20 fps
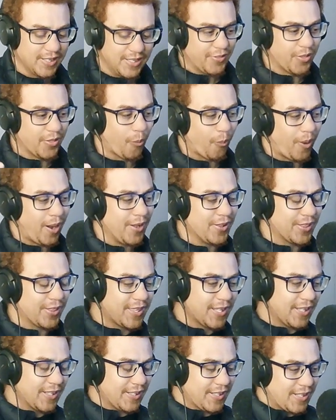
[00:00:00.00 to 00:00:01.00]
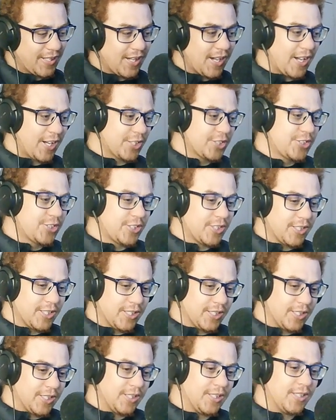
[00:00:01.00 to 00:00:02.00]
The one thing that
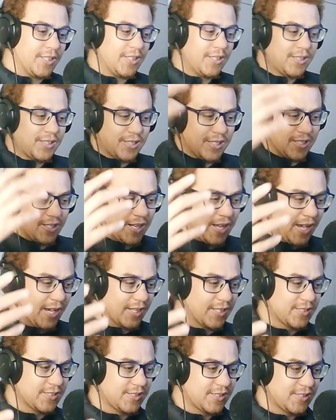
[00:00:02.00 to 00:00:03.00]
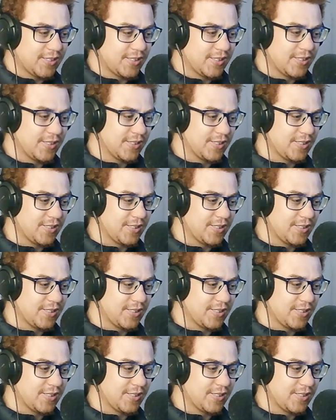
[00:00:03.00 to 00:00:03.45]
actually connects